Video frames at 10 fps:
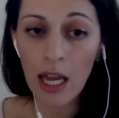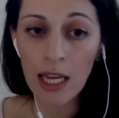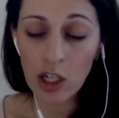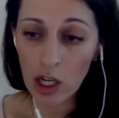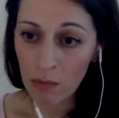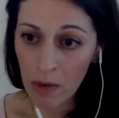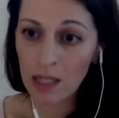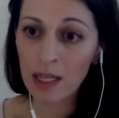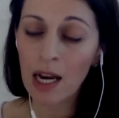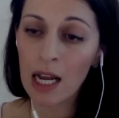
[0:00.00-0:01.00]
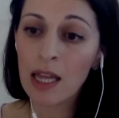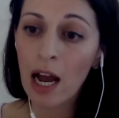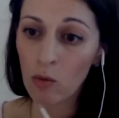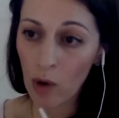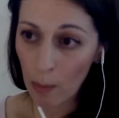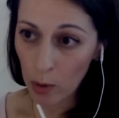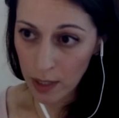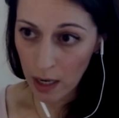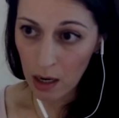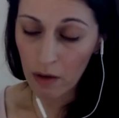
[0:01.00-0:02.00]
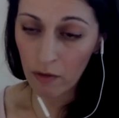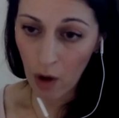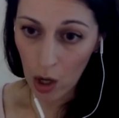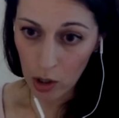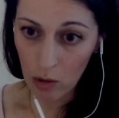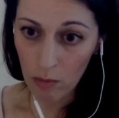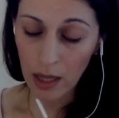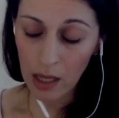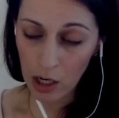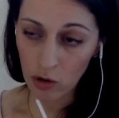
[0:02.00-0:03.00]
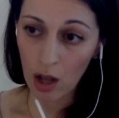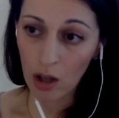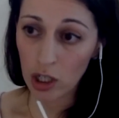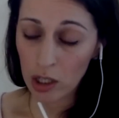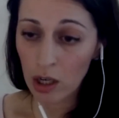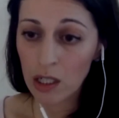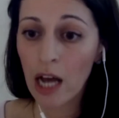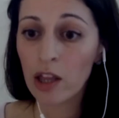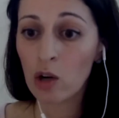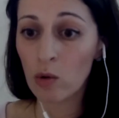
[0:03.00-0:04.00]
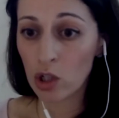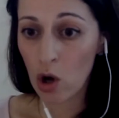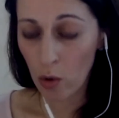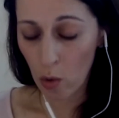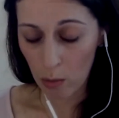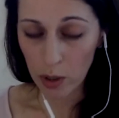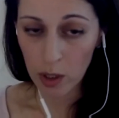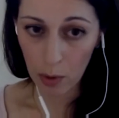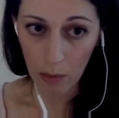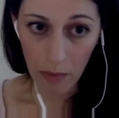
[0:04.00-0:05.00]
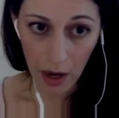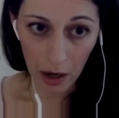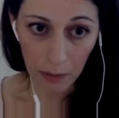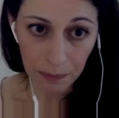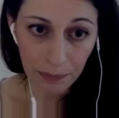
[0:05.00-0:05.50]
It just means that in that representative volume that the andrologist looked at, there was no normal sperm there.